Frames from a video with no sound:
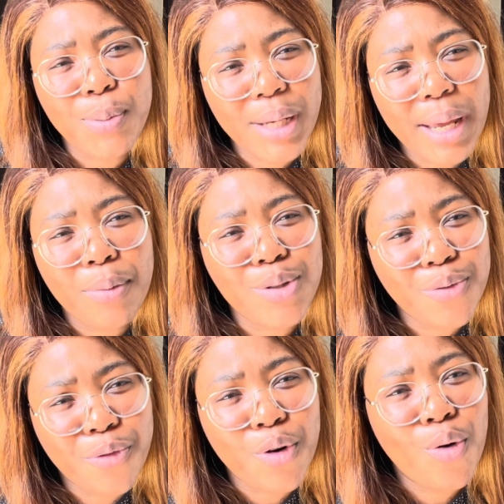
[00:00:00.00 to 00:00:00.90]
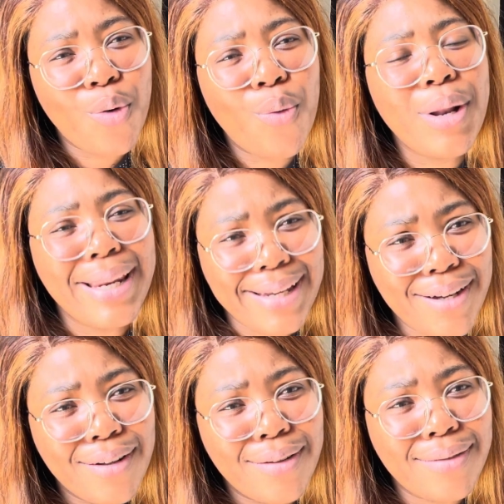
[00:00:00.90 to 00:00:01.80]
to be able to follow
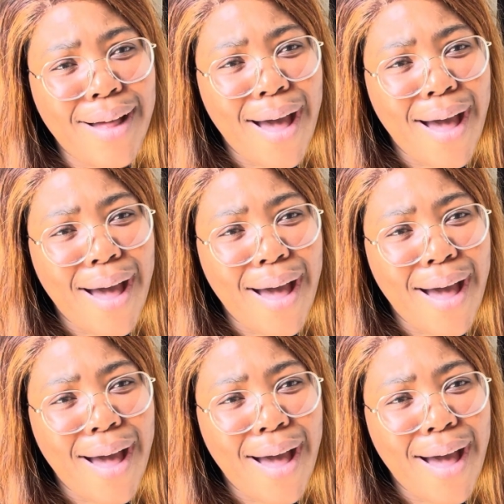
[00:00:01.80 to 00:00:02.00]
legal